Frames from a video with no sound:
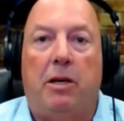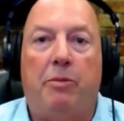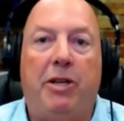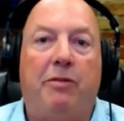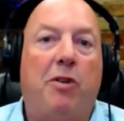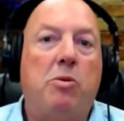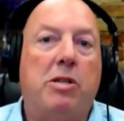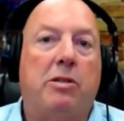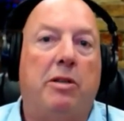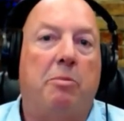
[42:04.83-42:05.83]
And when you
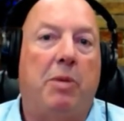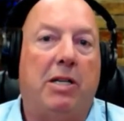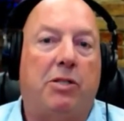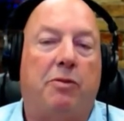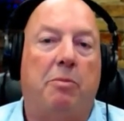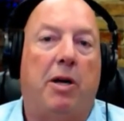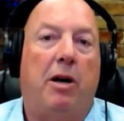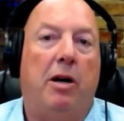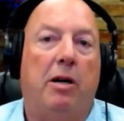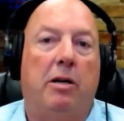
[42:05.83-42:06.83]
focus on the best from the
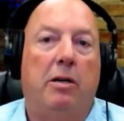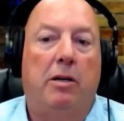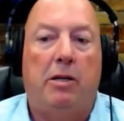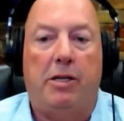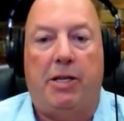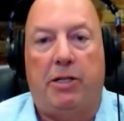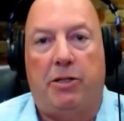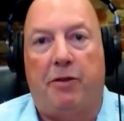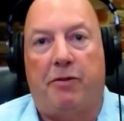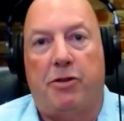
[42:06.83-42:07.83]
heart, it takes a
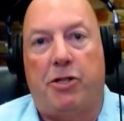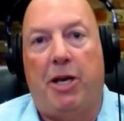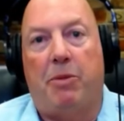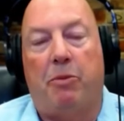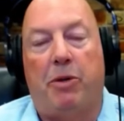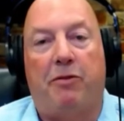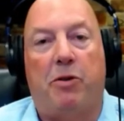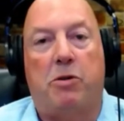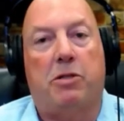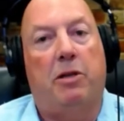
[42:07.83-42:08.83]
different shape than when you
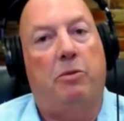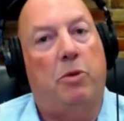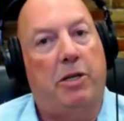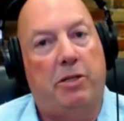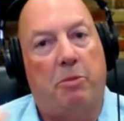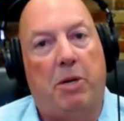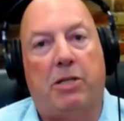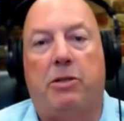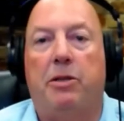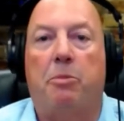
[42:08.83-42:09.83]
focus on what is the
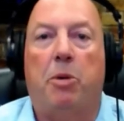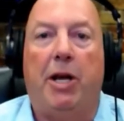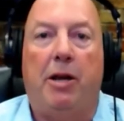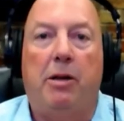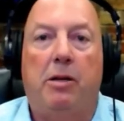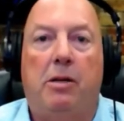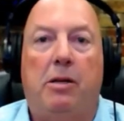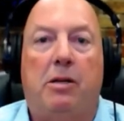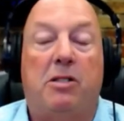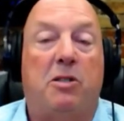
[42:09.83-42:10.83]
best in the brain.
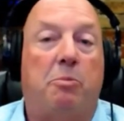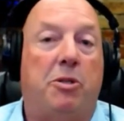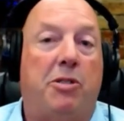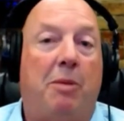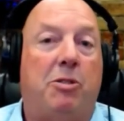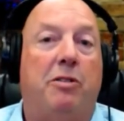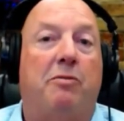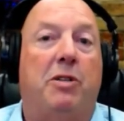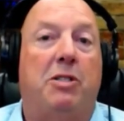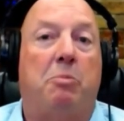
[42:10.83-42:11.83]
Because the perception of
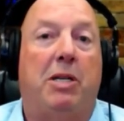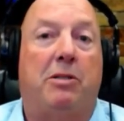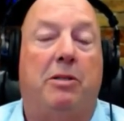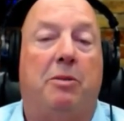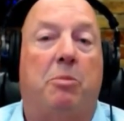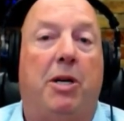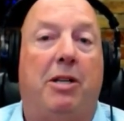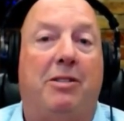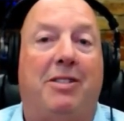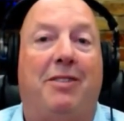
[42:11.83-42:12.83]
what is best in the
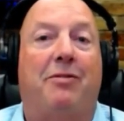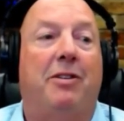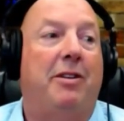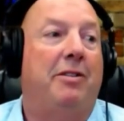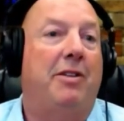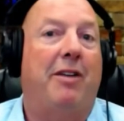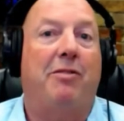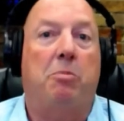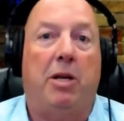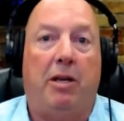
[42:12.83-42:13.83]
brain is different in
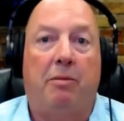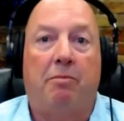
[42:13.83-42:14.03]
everybody.